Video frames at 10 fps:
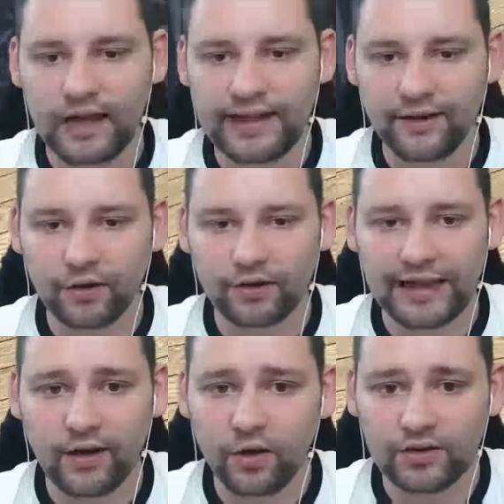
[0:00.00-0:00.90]
They don't
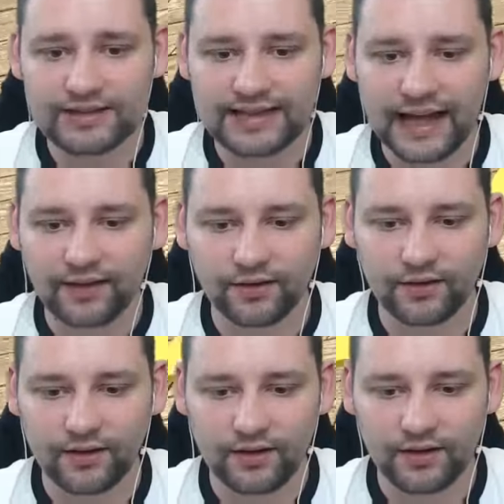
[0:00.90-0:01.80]
understand.
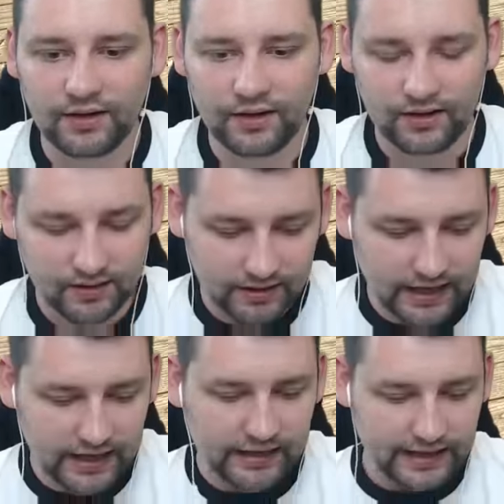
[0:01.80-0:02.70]

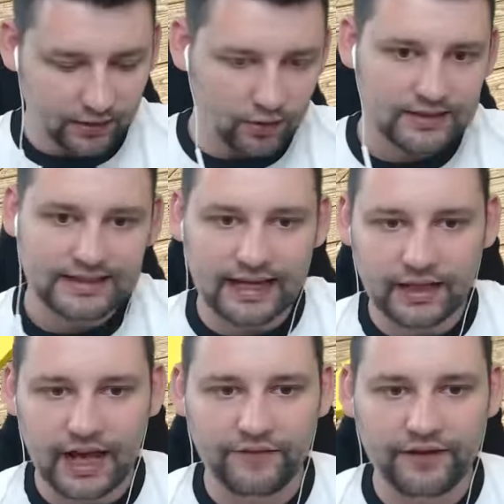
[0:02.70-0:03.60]
They don't
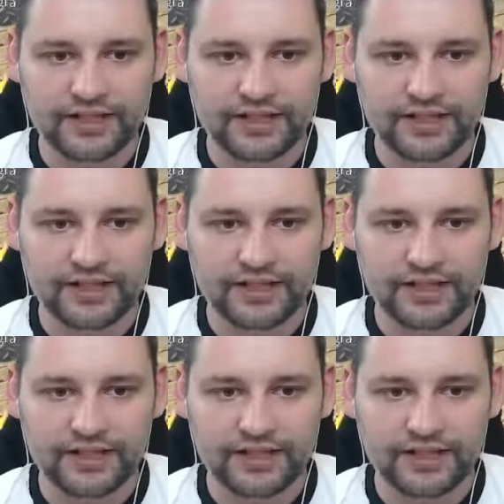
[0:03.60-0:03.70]
understand that I have